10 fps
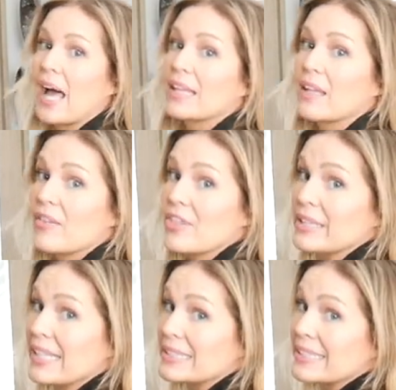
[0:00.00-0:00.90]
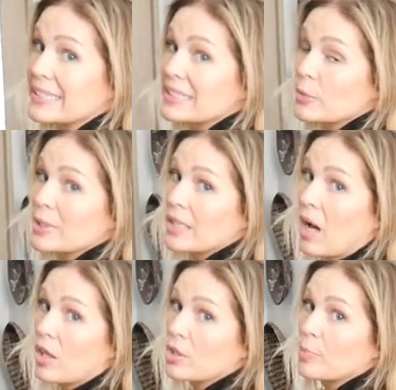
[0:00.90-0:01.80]
I love that they did this with the
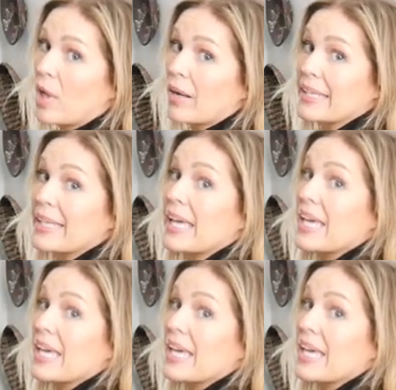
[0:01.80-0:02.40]
color blocking.